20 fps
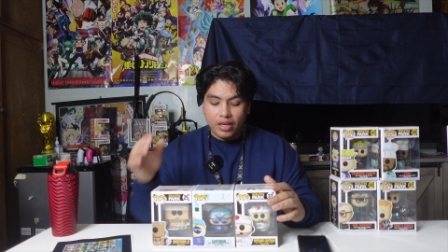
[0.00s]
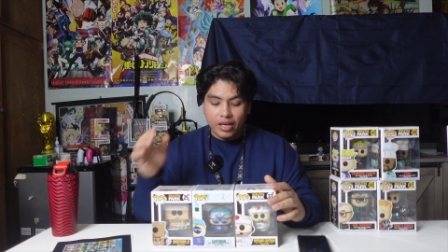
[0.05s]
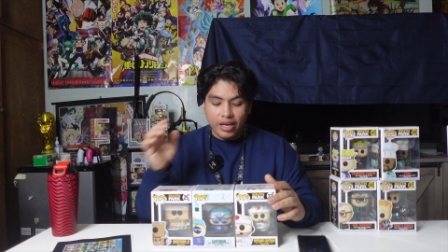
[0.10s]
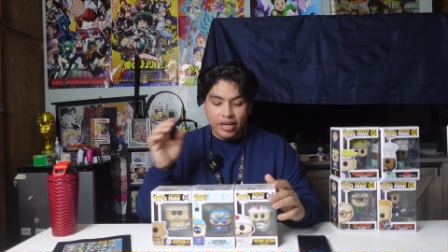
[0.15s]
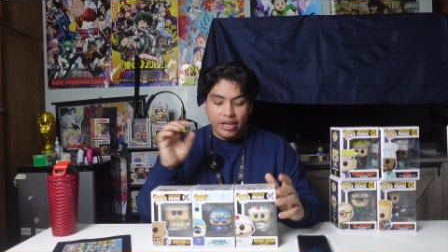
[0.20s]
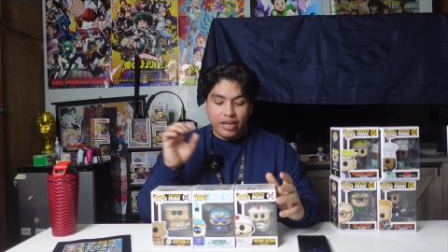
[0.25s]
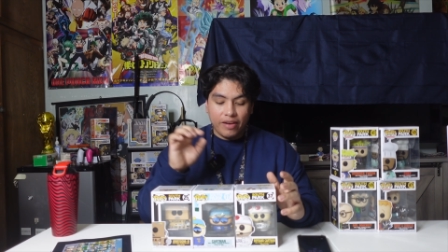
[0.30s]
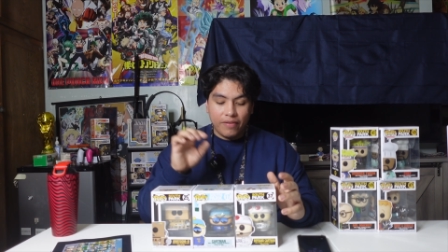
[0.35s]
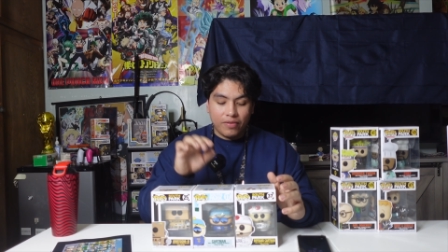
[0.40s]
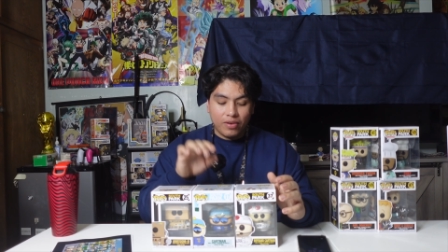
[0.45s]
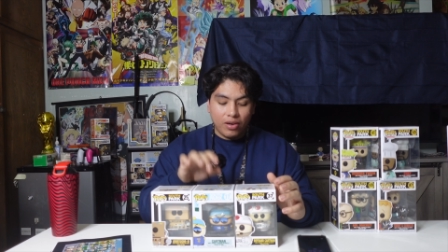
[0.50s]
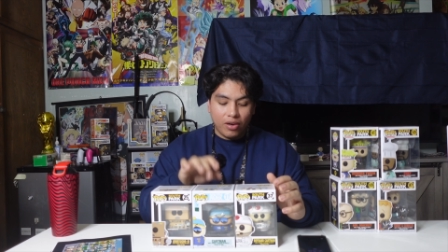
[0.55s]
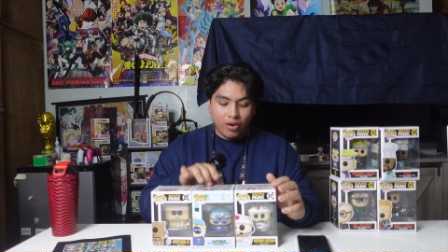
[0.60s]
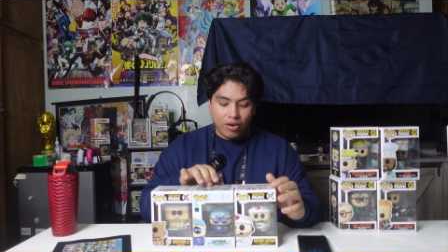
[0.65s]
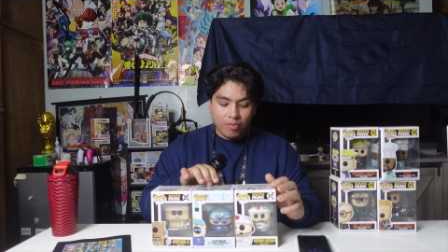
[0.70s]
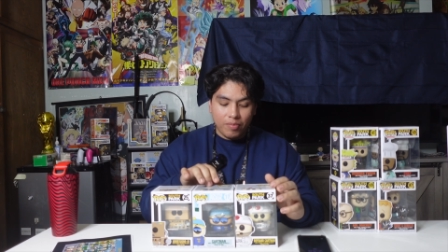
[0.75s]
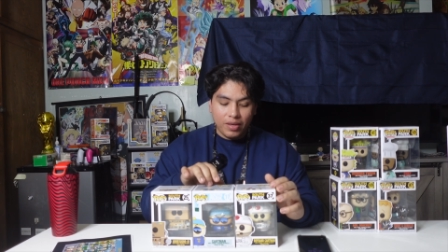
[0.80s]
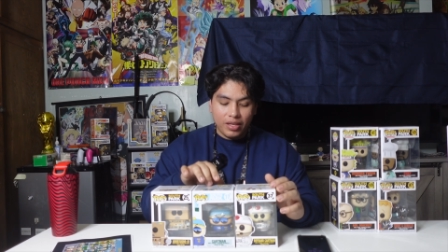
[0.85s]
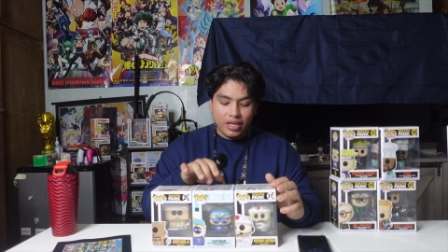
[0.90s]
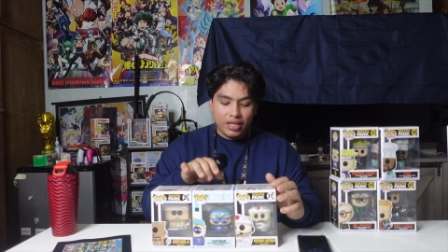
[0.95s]
I have
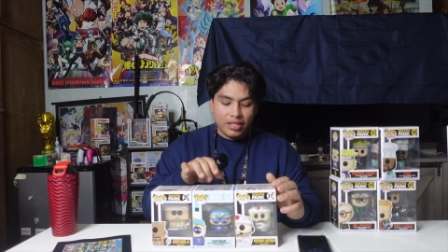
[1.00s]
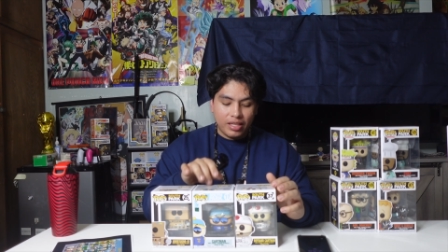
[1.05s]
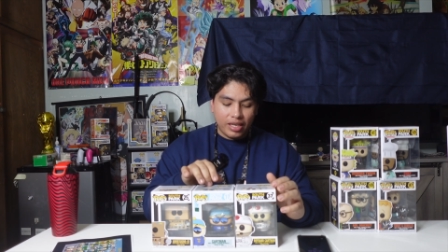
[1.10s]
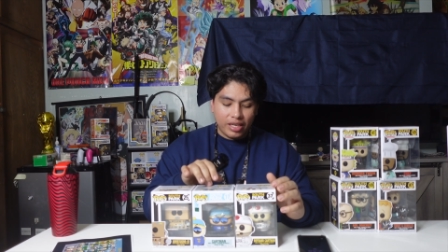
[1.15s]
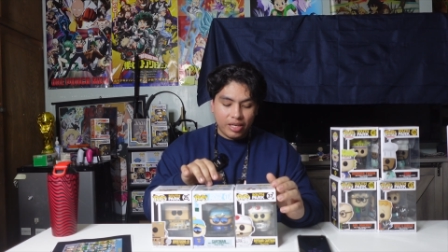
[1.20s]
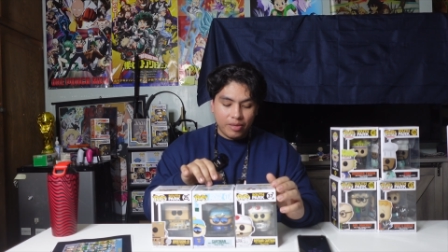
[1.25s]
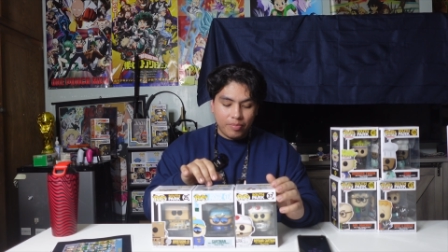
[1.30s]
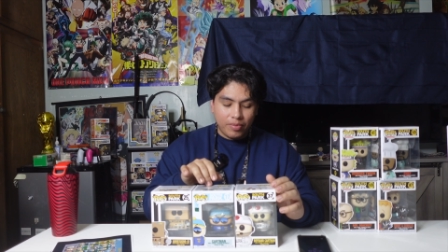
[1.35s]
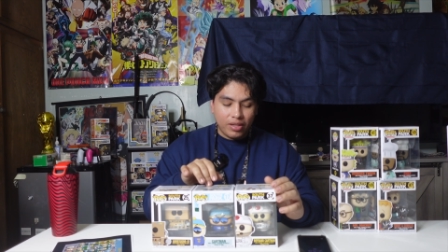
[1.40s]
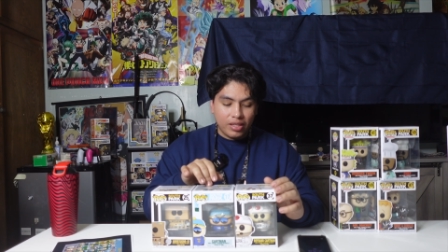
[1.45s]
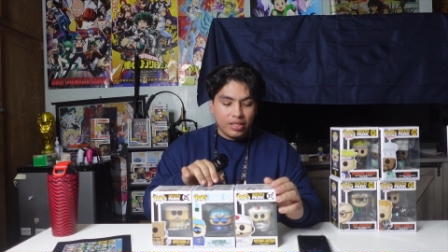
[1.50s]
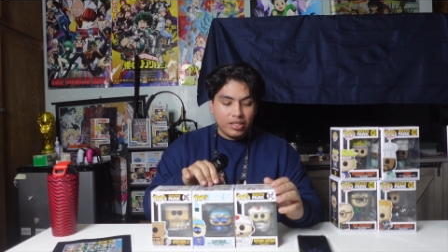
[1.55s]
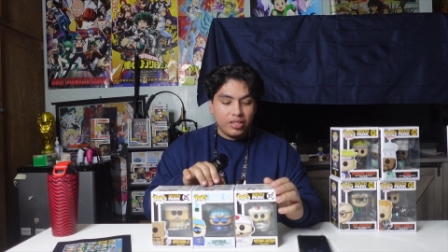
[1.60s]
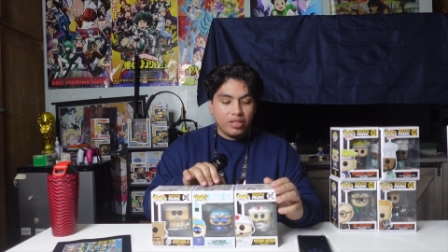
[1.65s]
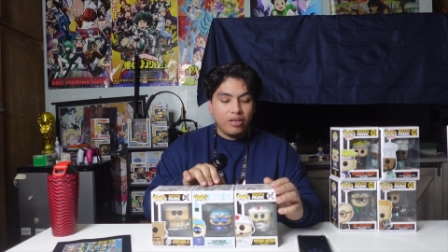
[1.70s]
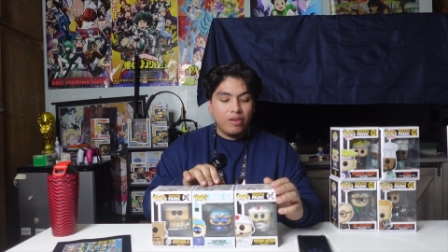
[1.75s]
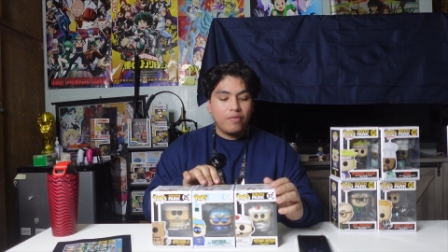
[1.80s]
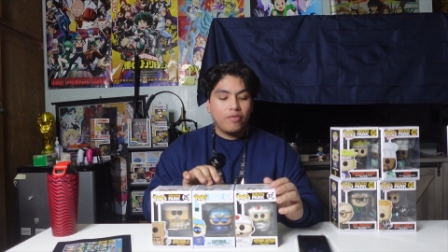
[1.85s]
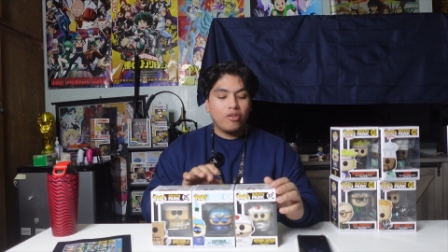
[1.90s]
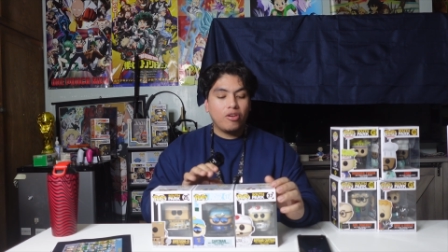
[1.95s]
Cartman in like a police
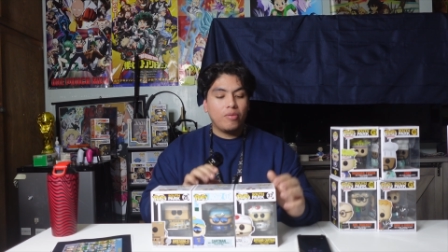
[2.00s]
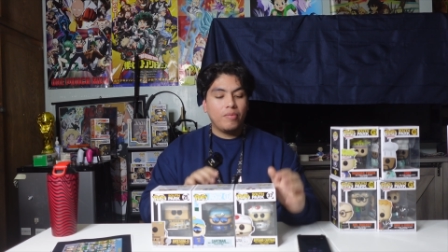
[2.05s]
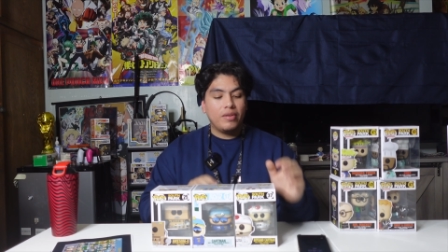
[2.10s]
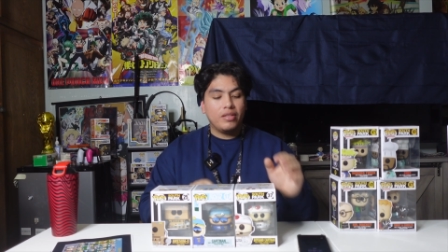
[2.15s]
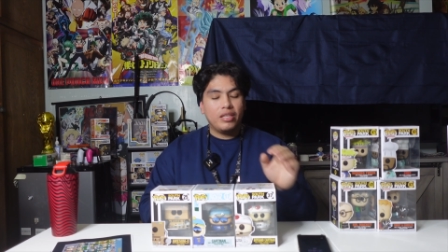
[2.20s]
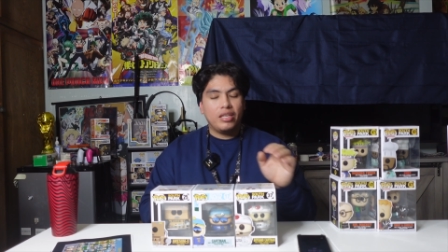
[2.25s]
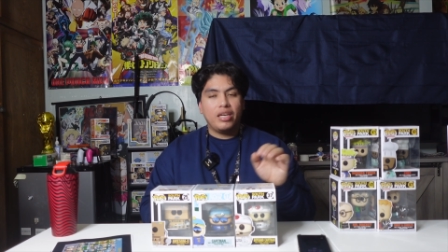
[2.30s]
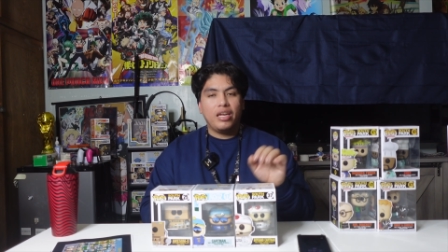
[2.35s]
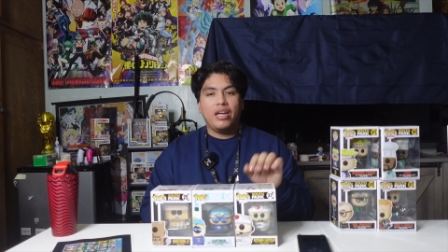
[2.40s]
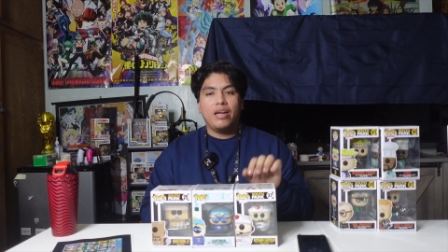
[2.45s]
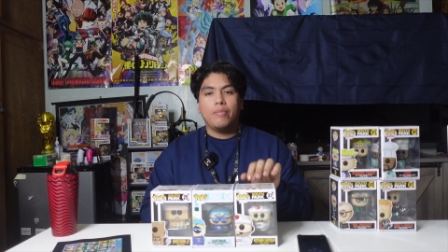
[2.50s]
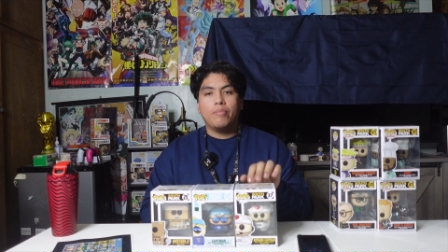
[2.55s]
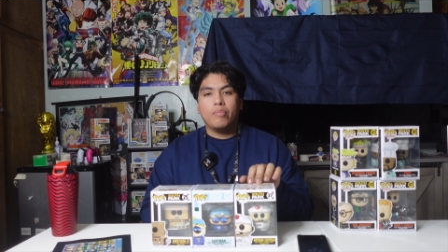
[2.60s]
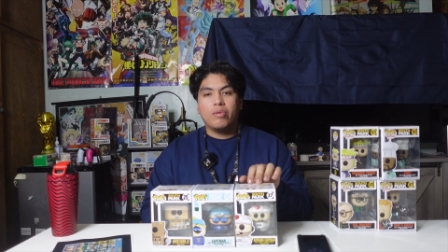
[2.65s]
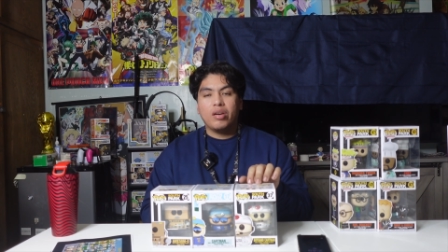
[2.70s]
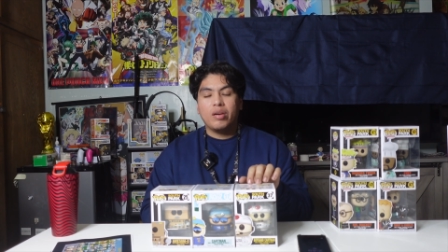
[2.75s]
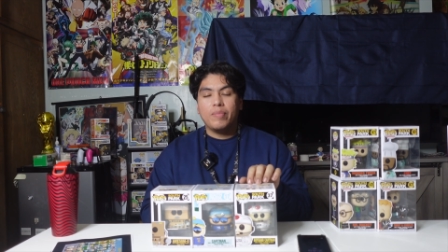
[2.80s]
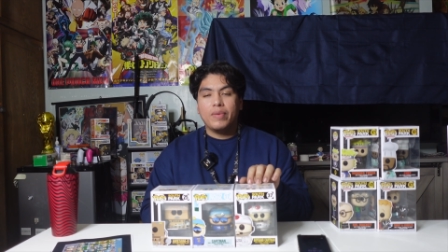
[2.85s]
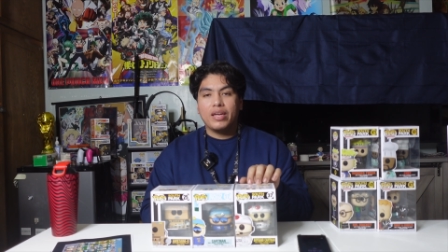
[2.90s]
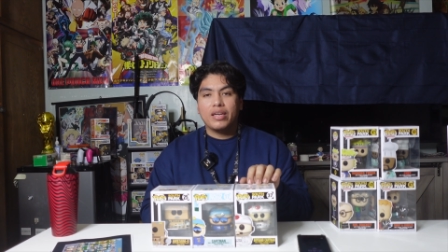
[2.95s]
uniform, and then I have
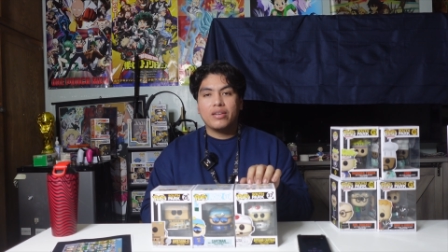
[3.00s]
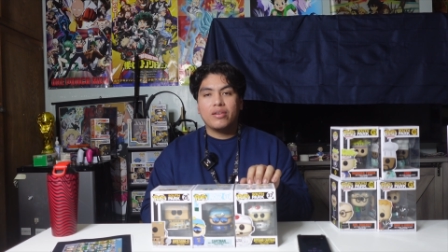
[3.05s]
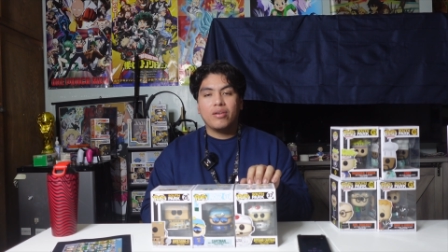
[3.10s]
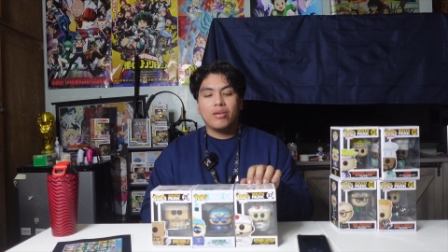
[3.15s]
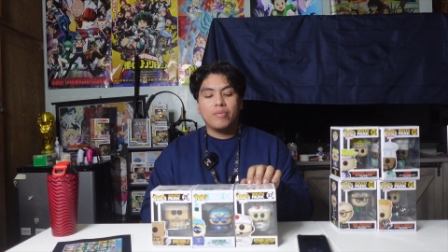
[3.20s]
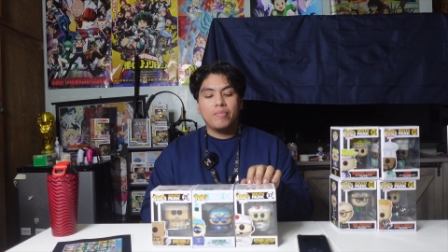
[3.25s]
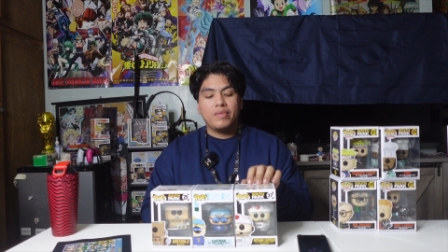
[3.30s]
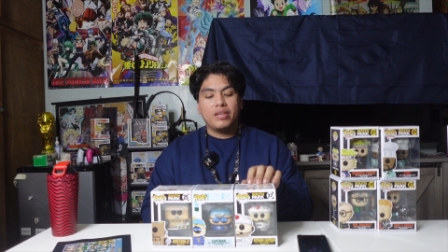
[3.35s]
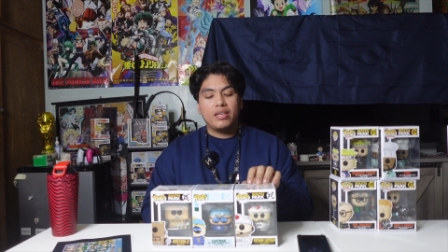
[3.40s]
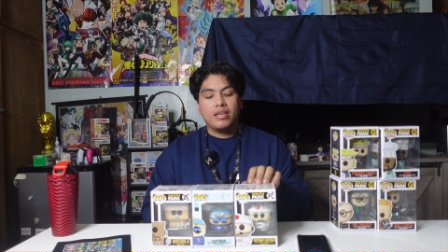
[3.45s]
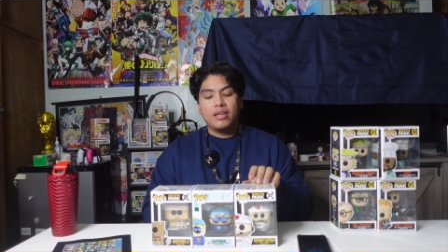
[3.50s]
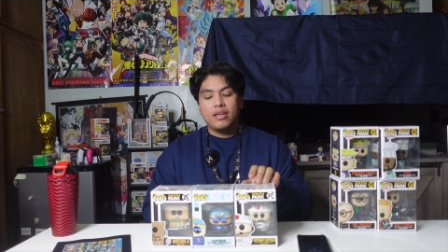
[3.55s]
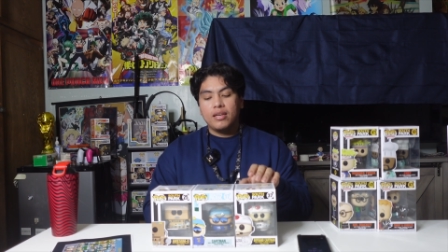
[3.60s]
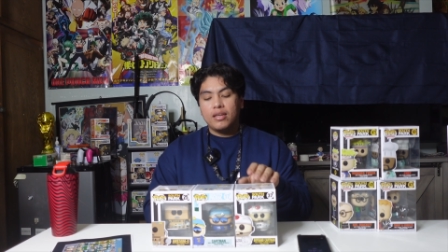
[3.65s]
boy band Cartman.